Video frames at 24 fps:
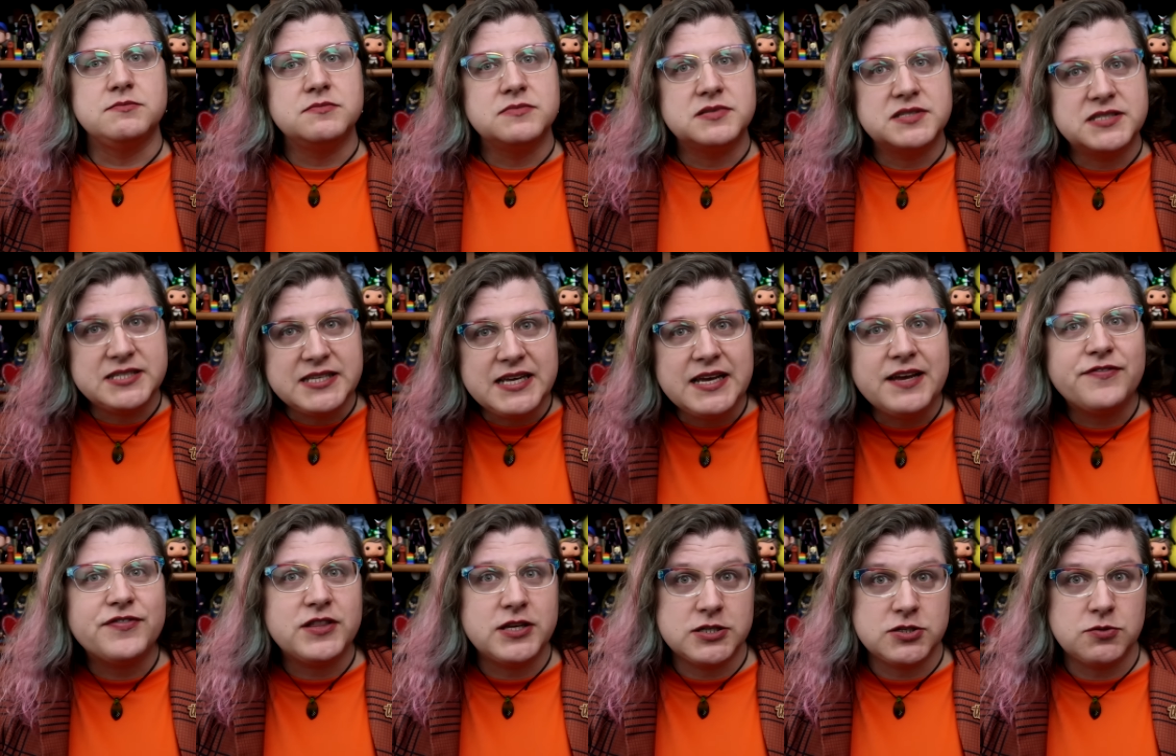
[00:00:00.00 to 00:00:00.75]
See
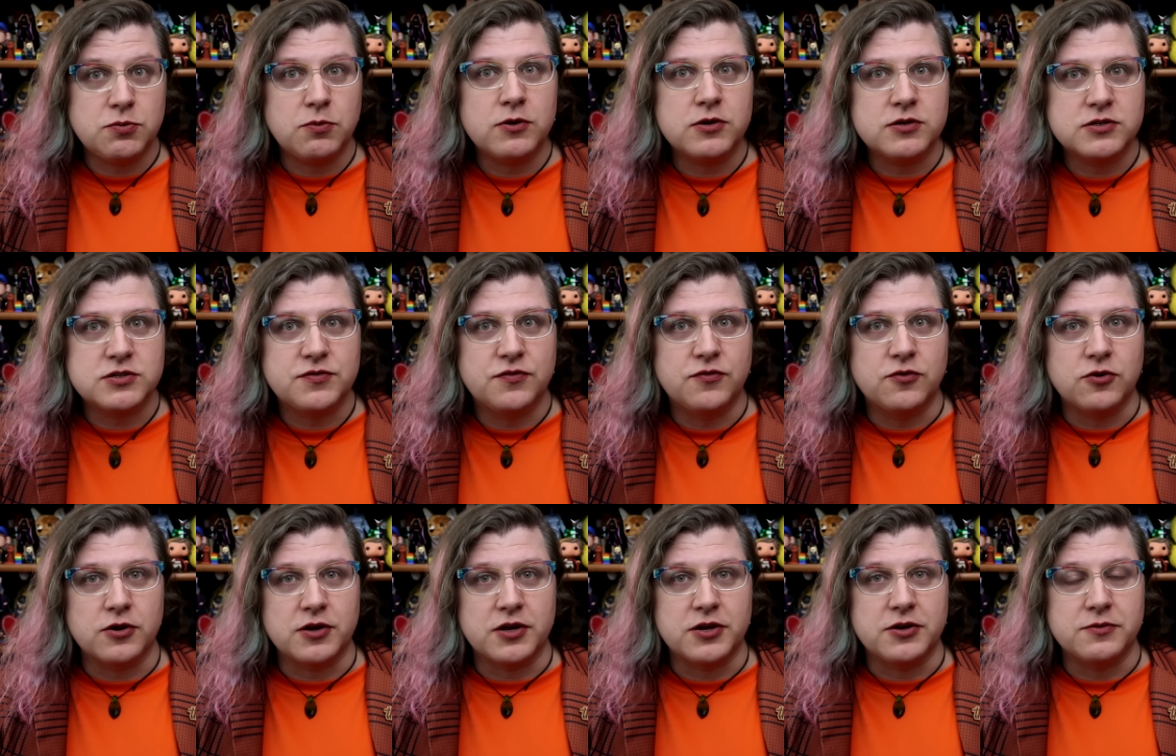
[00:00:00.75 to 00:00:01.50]
if this works
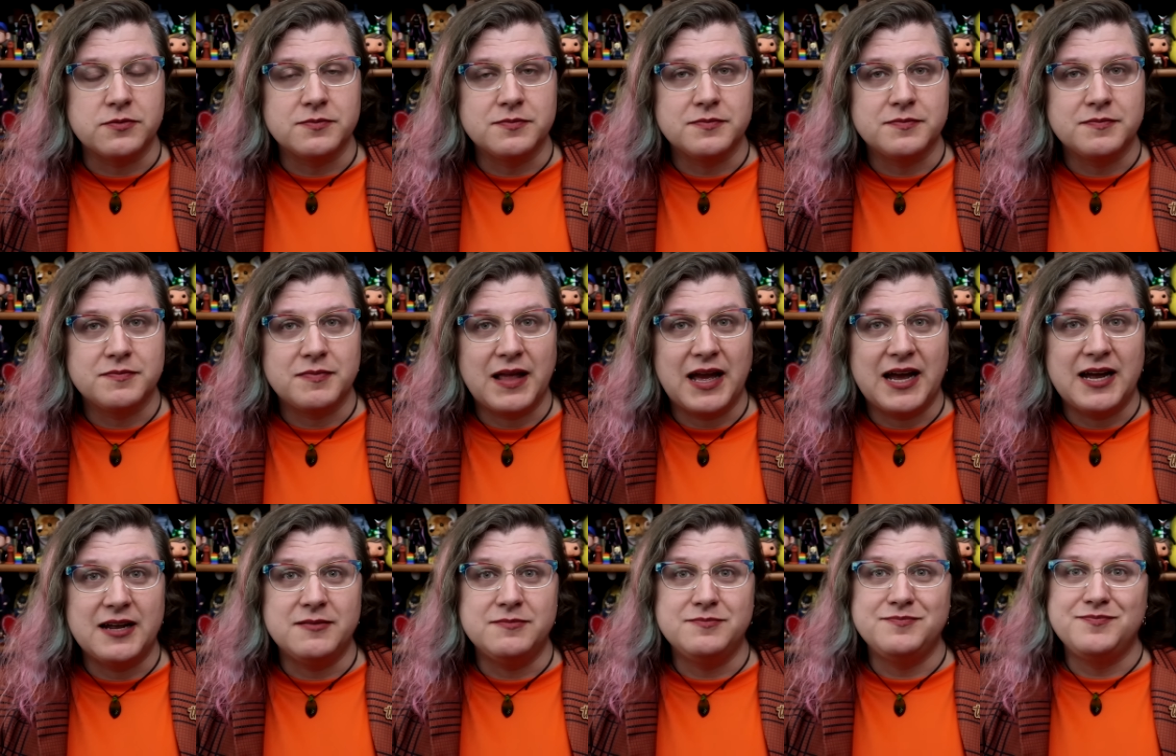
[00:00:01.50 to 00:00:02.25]
for you.
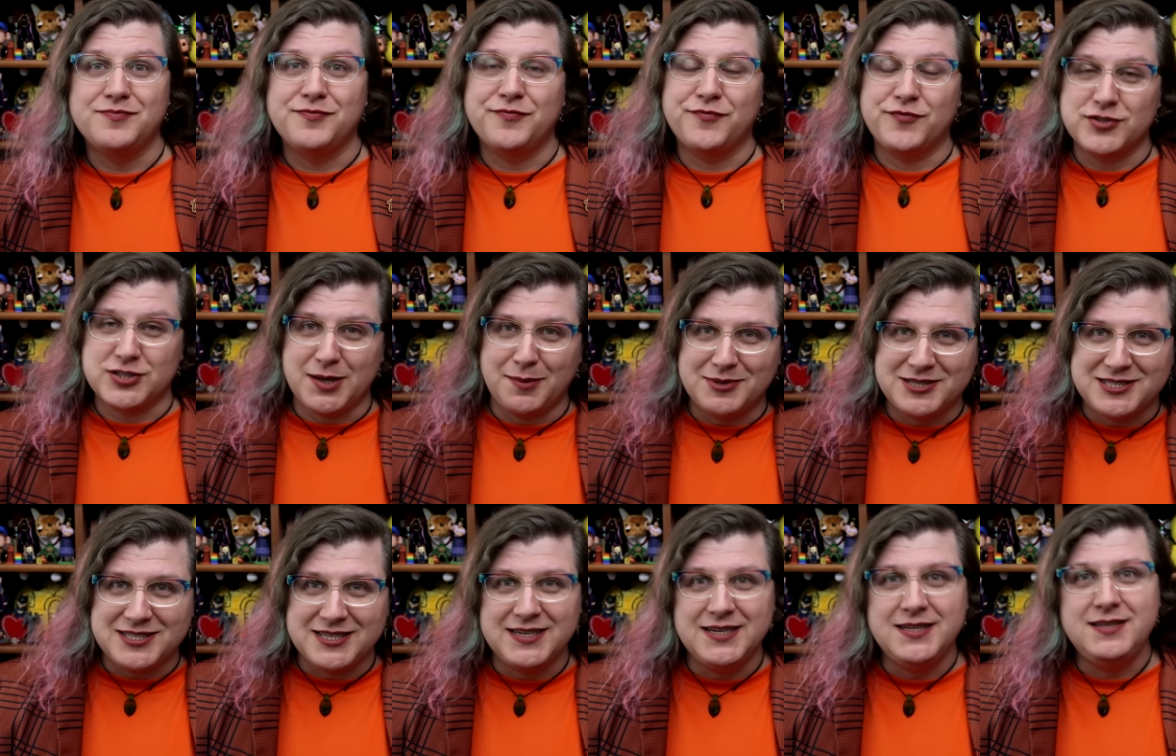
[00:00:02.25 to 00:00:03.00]
And for some
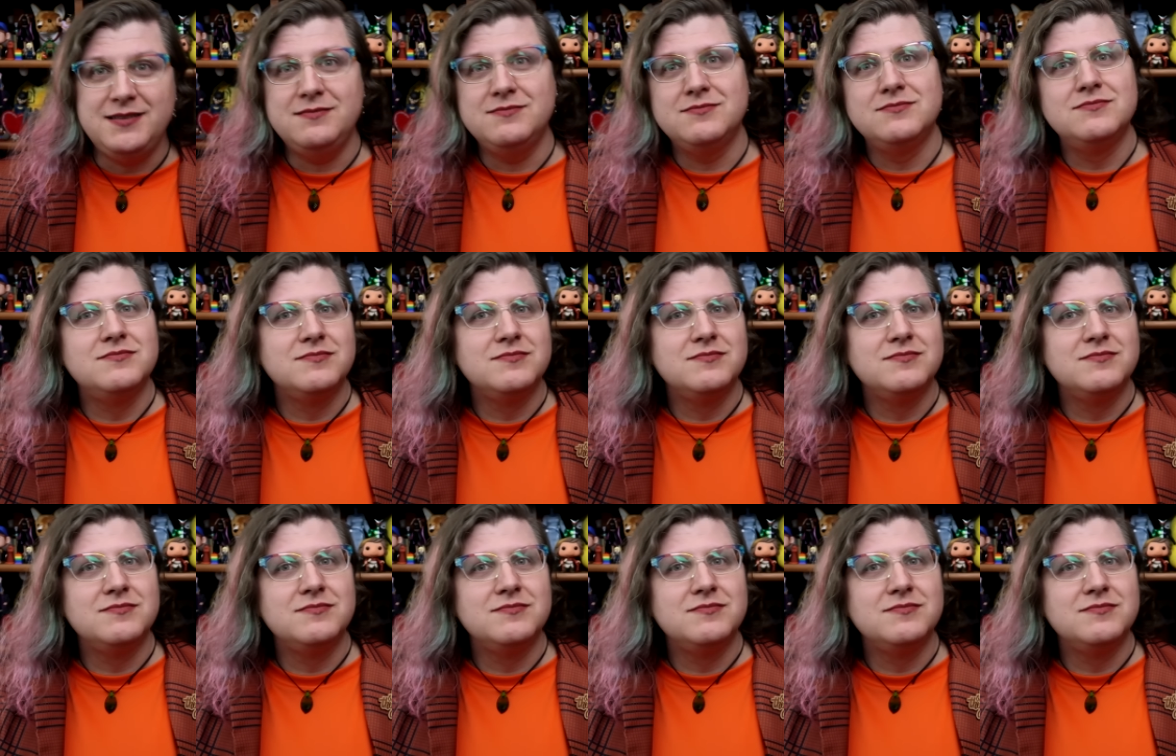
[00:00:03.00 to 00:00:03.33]
it did,